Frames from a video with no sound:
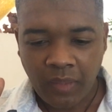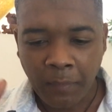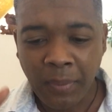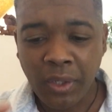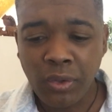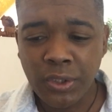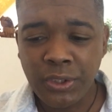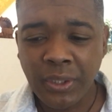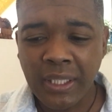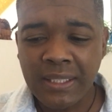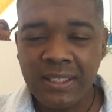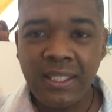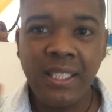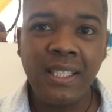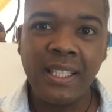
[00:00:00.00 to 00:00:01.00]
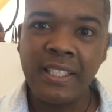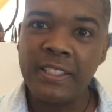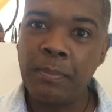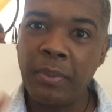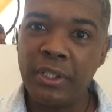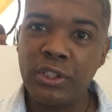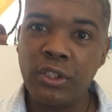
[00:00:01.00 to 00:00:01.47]
because you can see that
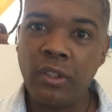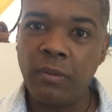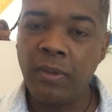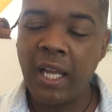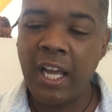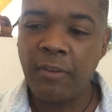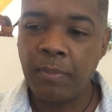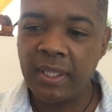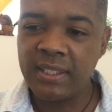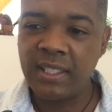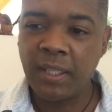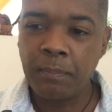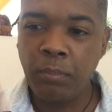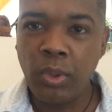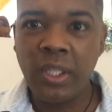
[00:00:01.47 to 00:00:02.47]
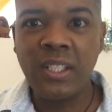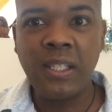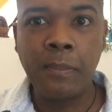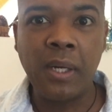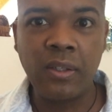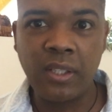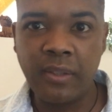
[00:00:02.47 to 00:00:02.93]
expression of life, but it's like pulling
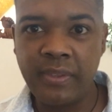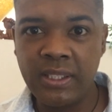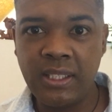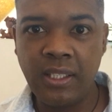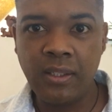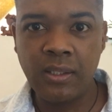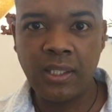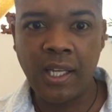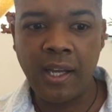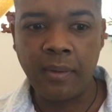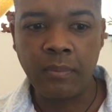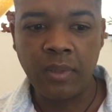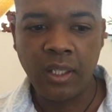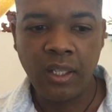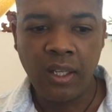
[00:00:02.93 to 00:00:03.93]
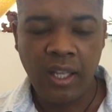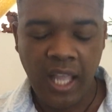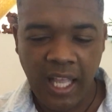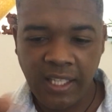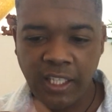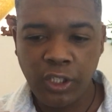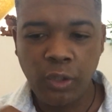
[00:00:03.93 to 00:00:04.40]
them out every single time.
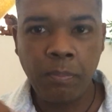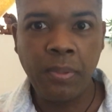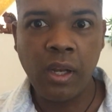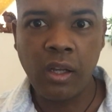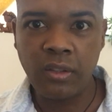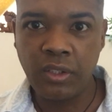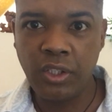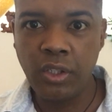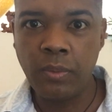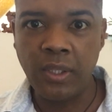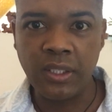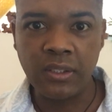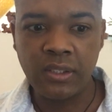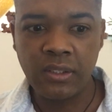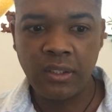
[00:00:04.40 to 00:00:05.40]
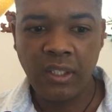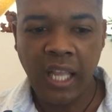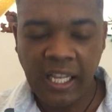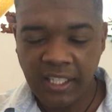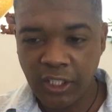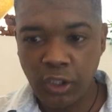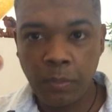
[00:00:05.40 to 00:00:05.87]
And then you plant new ones.
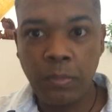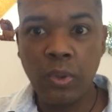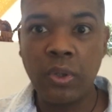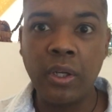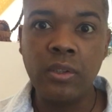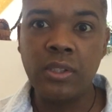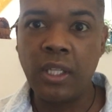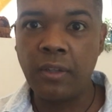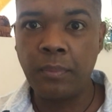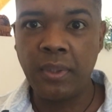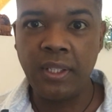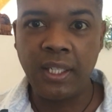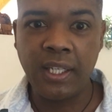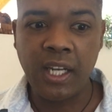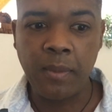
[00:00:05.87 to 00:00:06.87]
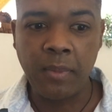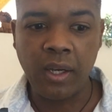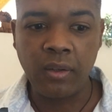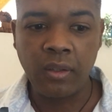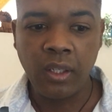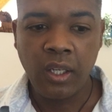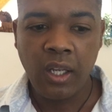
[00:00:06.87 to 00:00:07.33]
And then you pull those out when they come
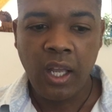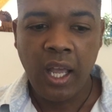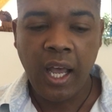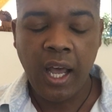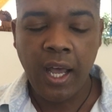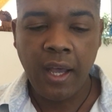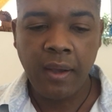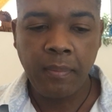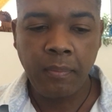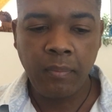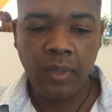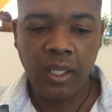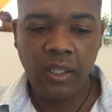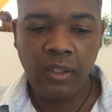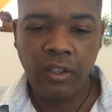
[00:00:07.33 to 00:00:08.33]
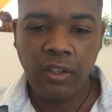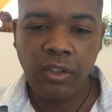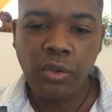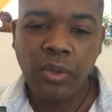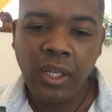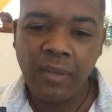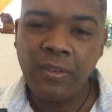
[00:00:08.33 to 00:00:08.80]
out.
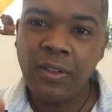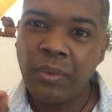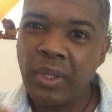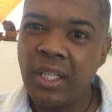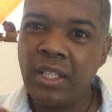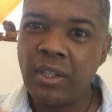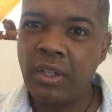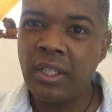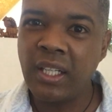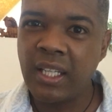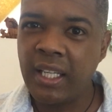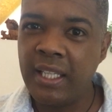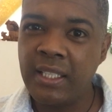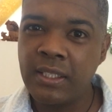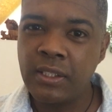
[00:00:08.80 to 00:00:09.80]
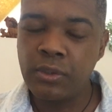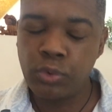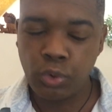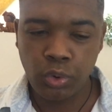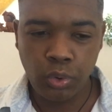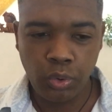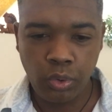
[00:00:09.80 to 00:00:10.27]
You're never really going to get
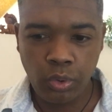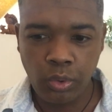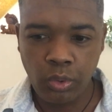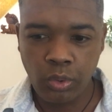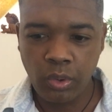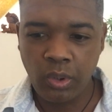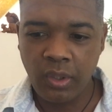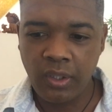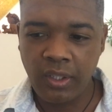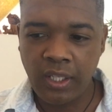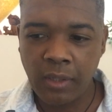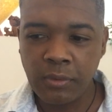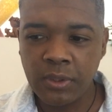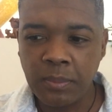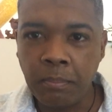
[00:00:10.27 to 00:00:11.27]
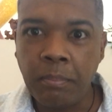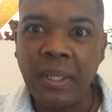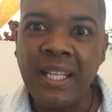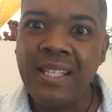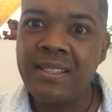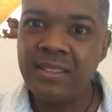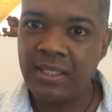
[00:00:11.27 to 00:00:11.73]
to those
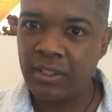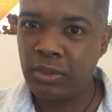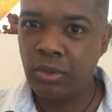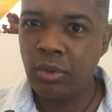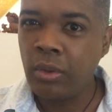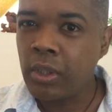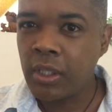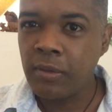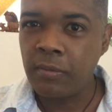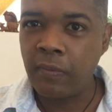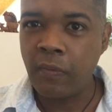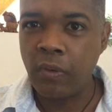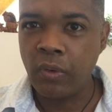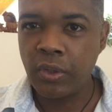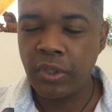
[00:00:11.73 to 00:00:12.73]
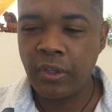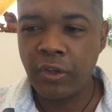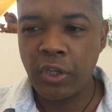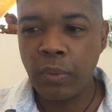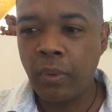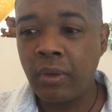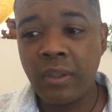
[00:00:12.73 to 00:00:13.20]
beans that you're looking for. You know,
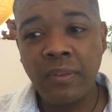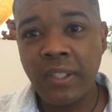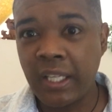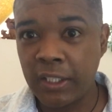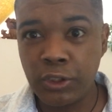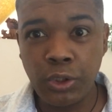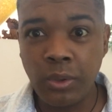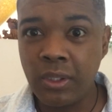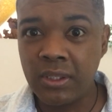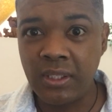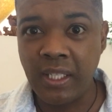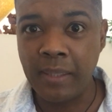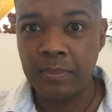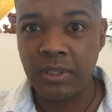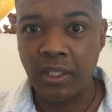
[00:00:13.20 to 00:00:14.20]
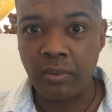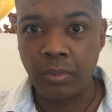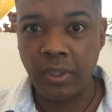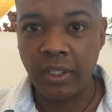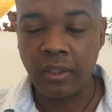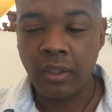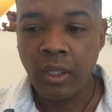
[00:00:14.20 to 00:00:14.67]
you won't even get sugar snaps that
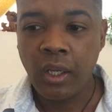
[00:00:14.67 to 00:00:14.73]
way.